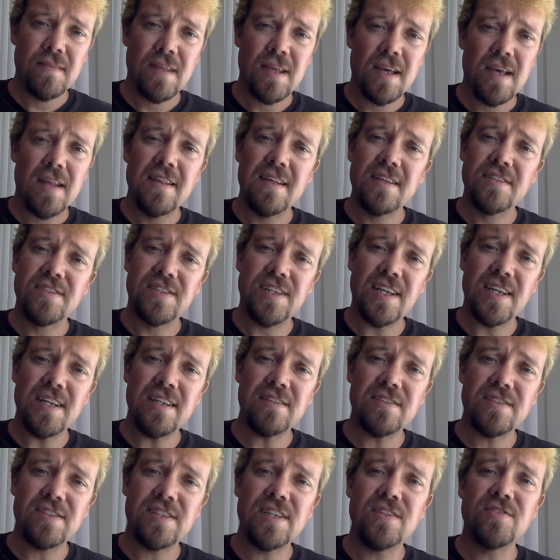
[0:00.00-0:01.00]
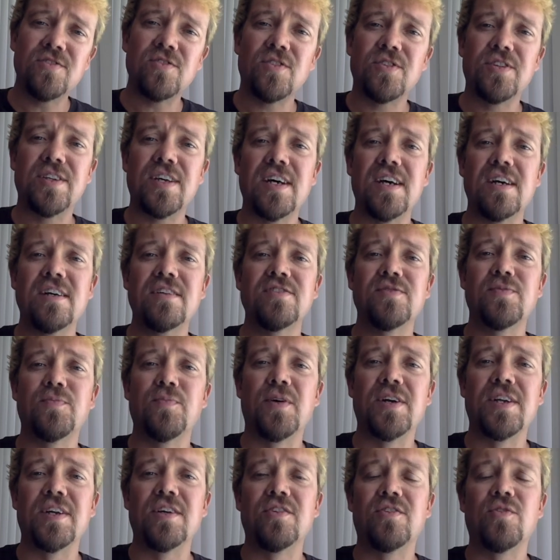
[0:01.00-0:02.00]
The Senate sends our tax
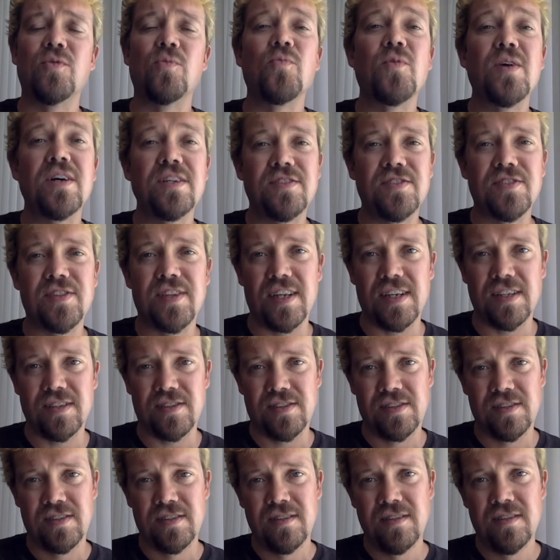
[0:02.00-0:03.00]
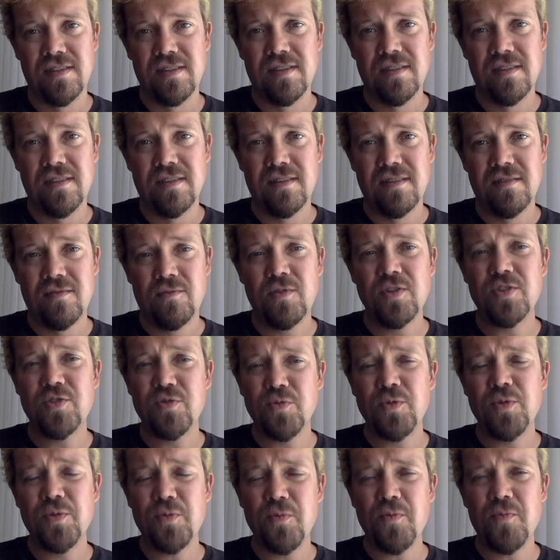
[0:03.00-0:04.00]
money to red states, which,
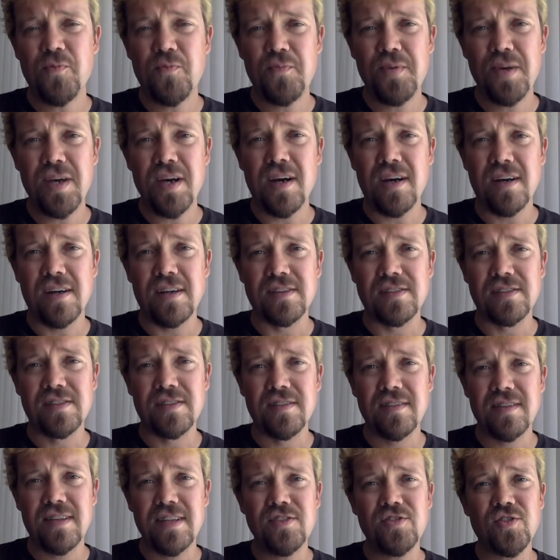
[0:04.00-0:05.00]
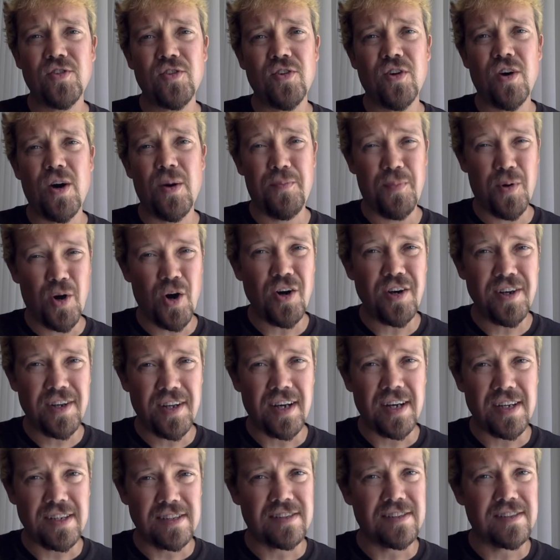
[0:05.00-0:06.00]
will be honest, these are
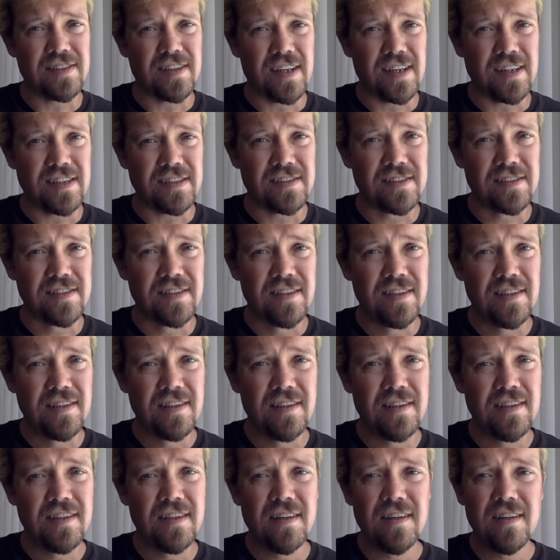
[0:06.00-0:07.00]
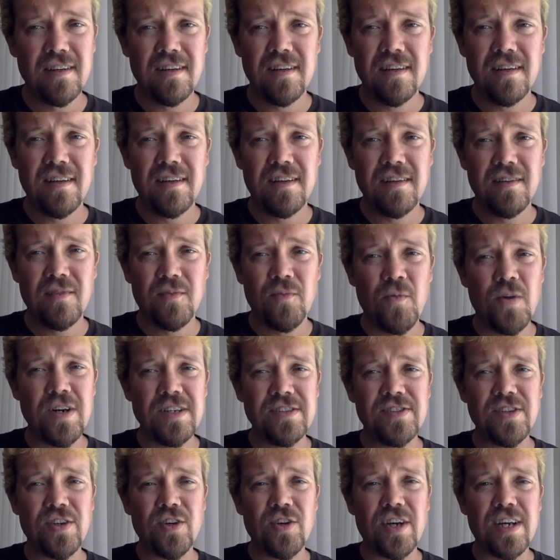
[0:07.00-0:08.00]
apartheid states,
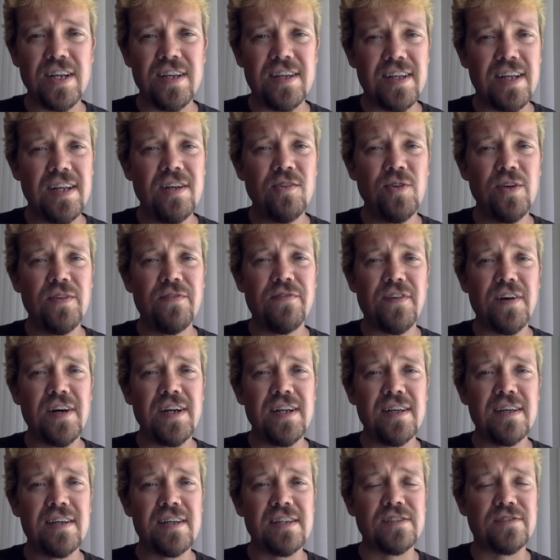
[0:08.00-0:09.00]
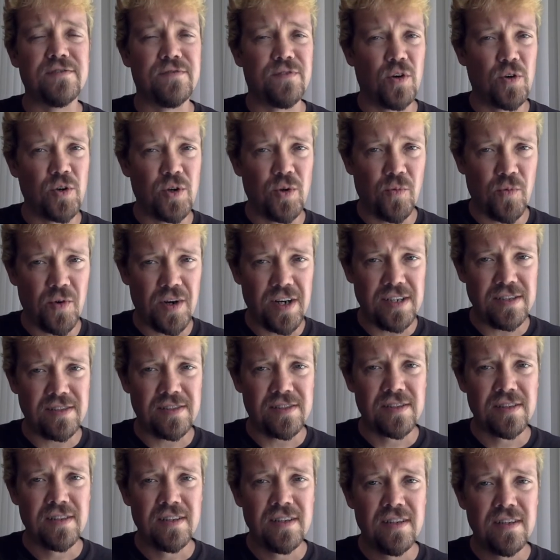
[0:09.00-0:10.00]
ones that are continually fighting against voting
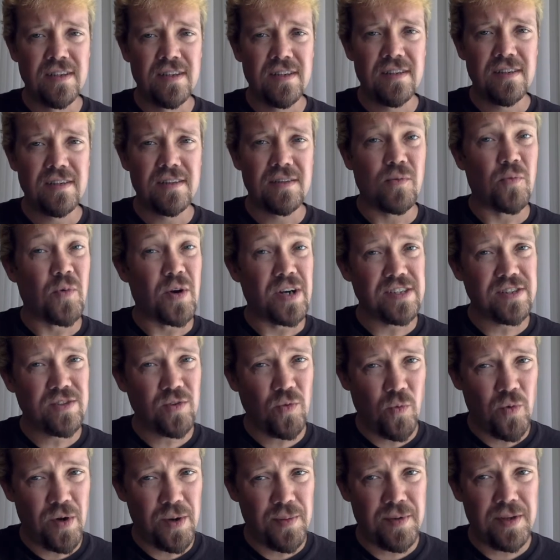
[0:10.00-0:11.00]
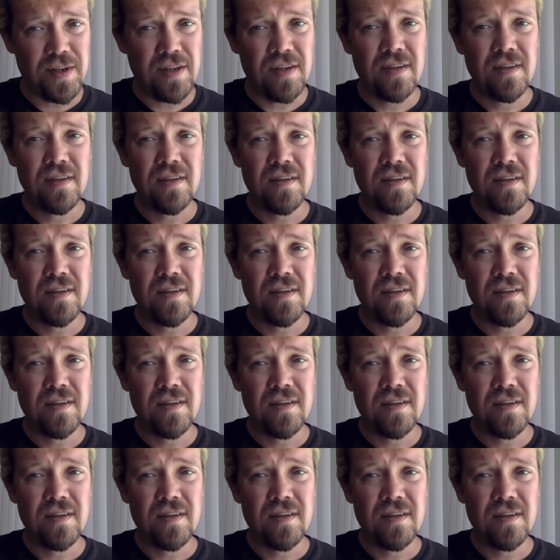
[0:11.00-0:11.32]
rights, the rights of women,